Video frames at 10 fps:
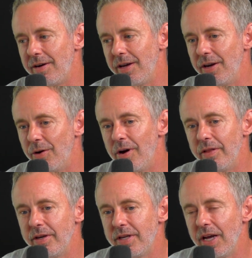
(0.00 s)

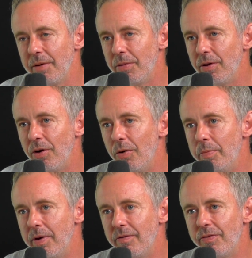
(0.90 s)
on the table,
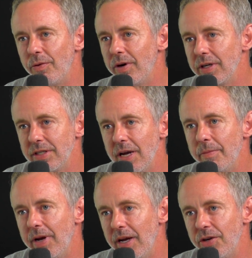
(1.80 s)
open for
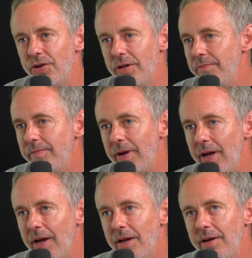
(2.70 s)
examination,
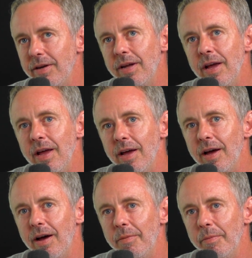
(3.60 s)
and
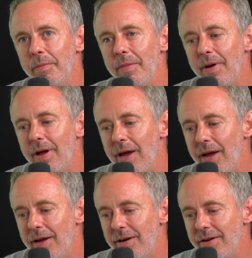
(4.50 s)

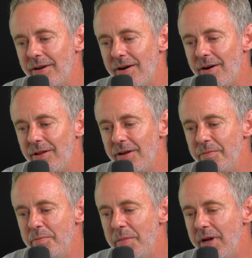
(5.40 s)
I'll
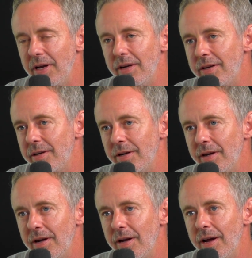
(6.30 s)
admit it
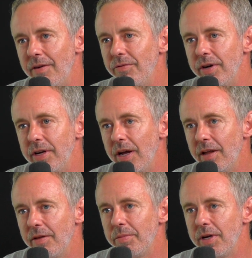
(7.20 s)
every
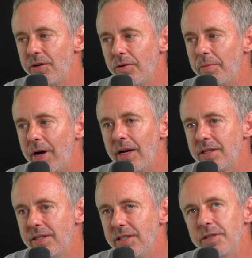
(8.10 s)
day, the potential
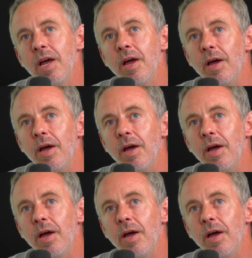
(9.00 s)
biases,